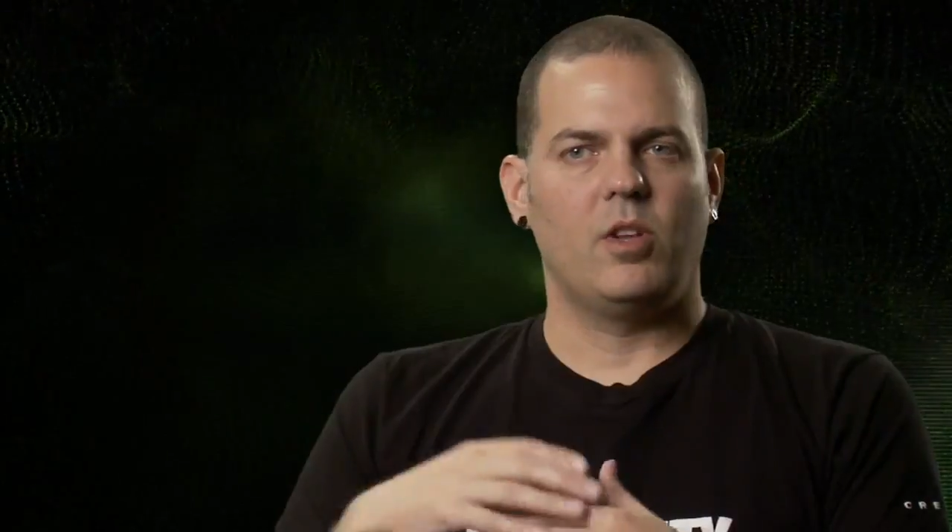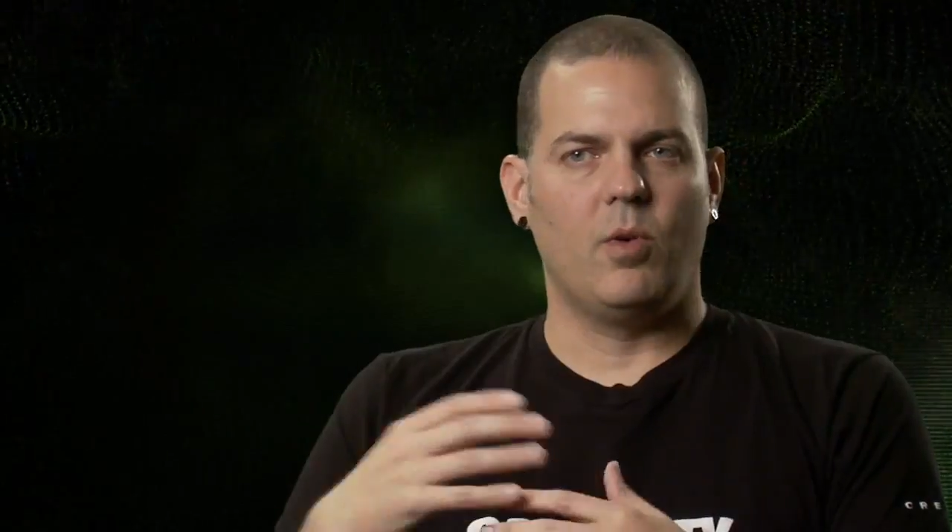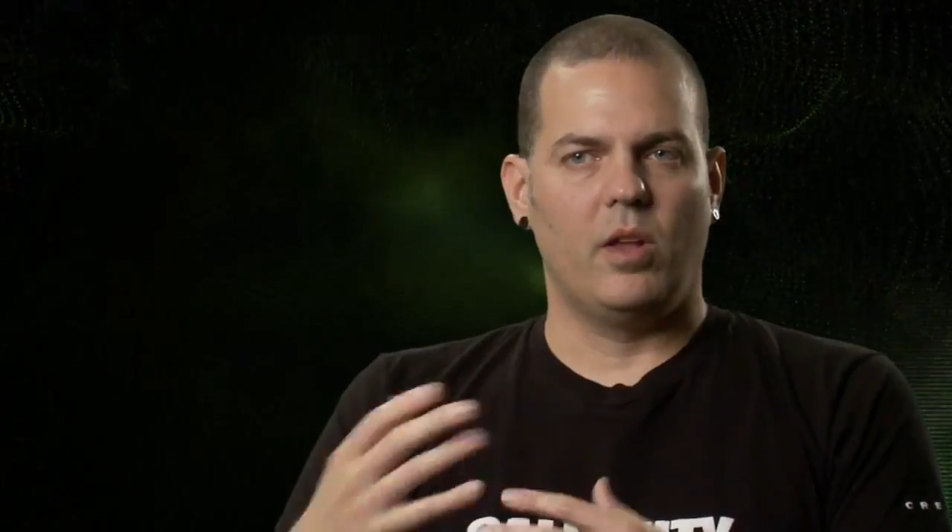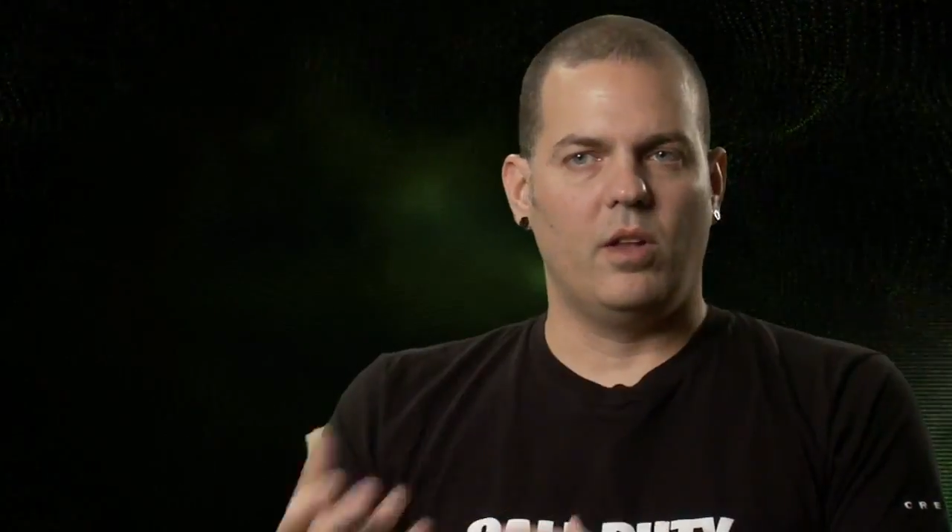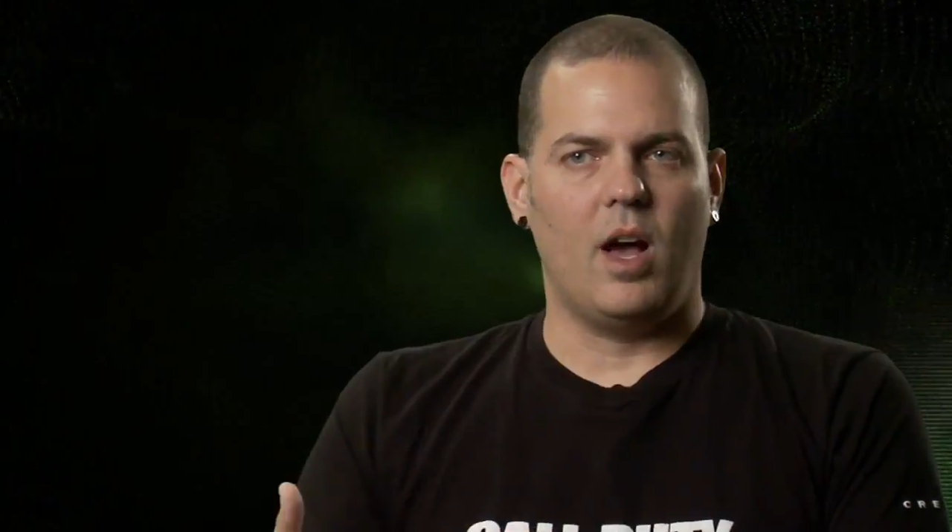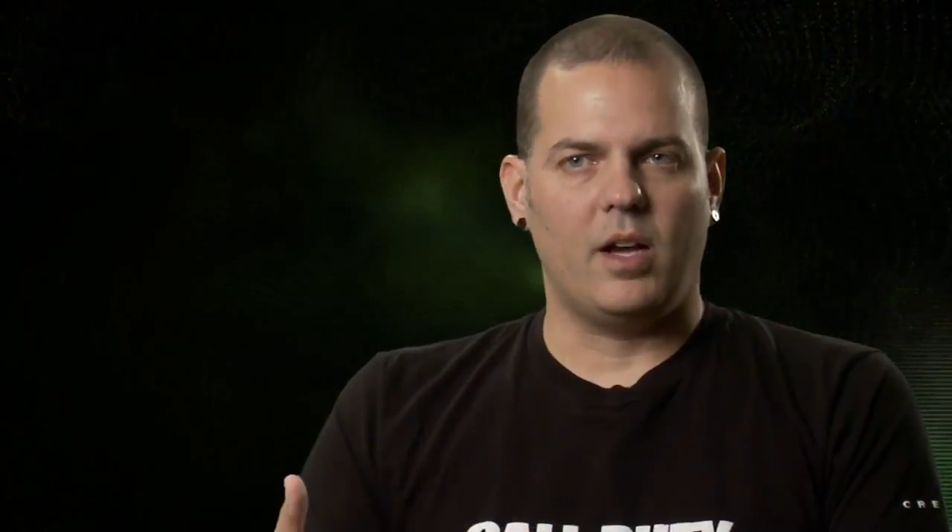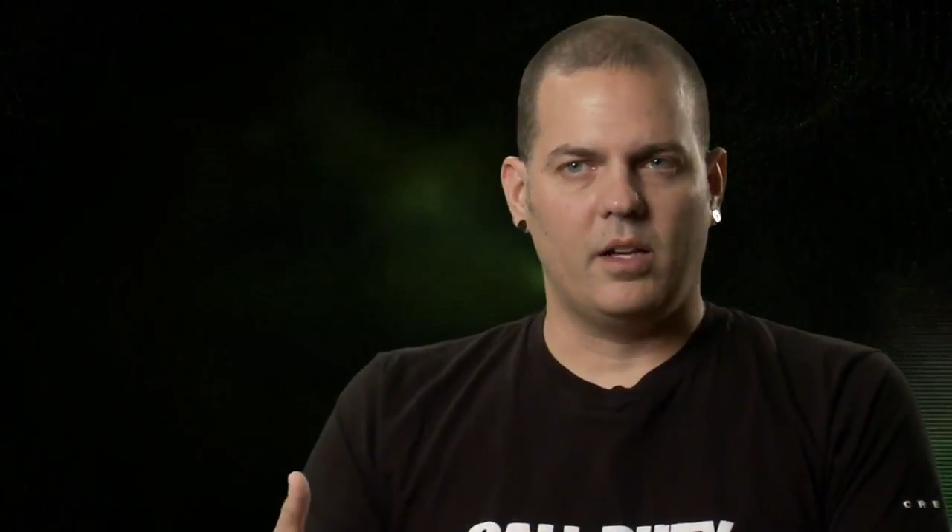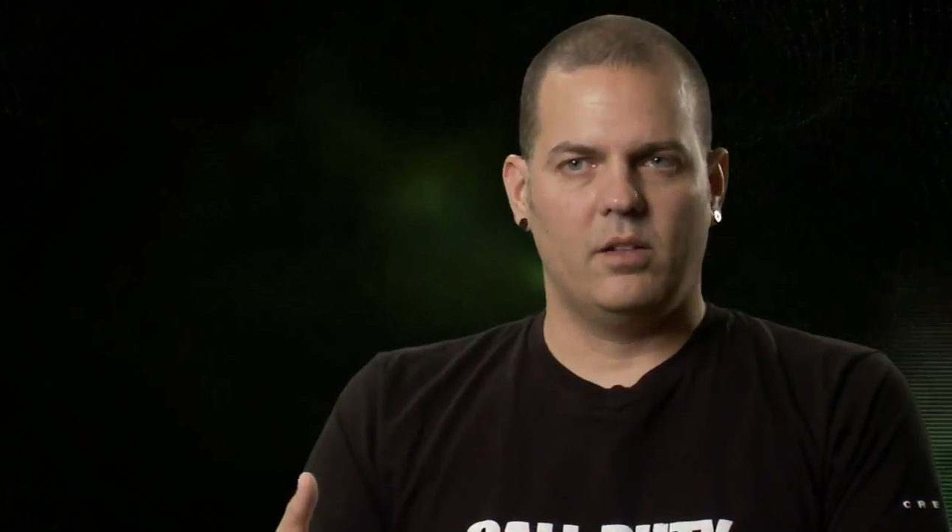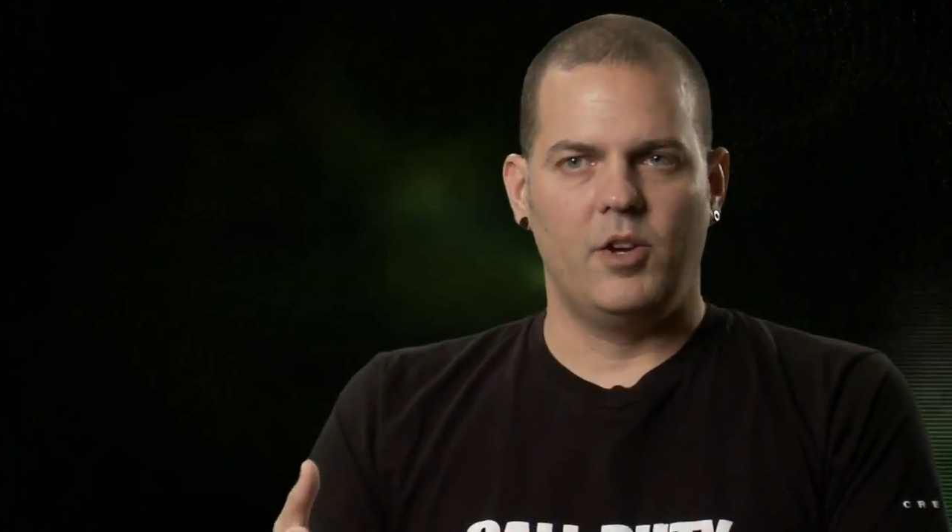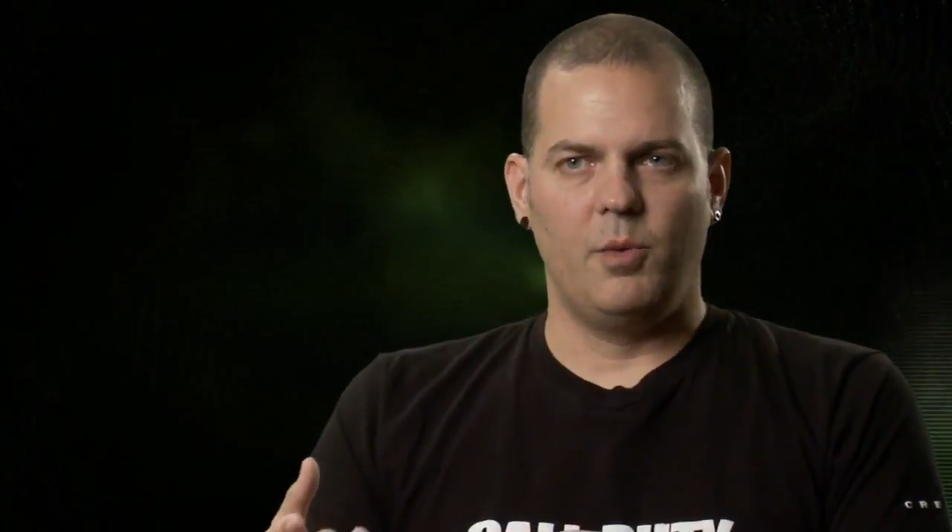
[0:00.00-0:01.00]
You unlock
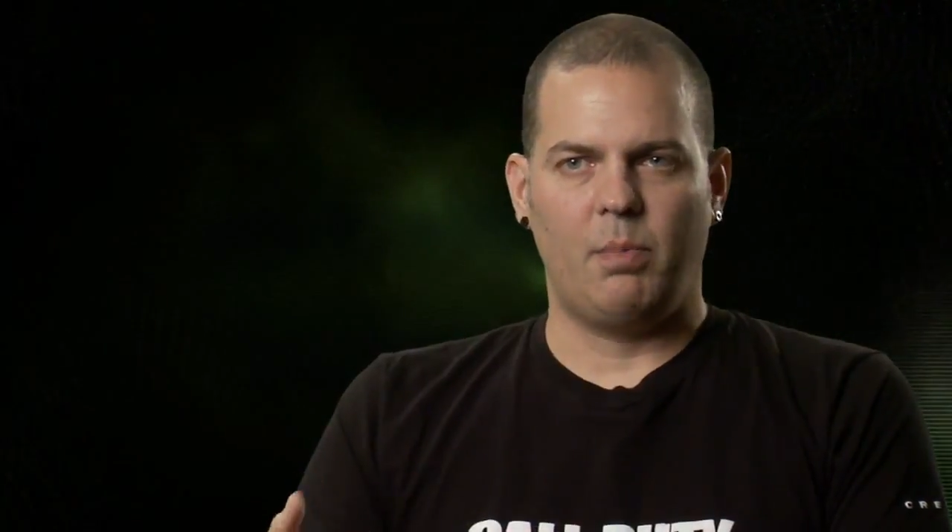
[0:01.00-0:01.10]
new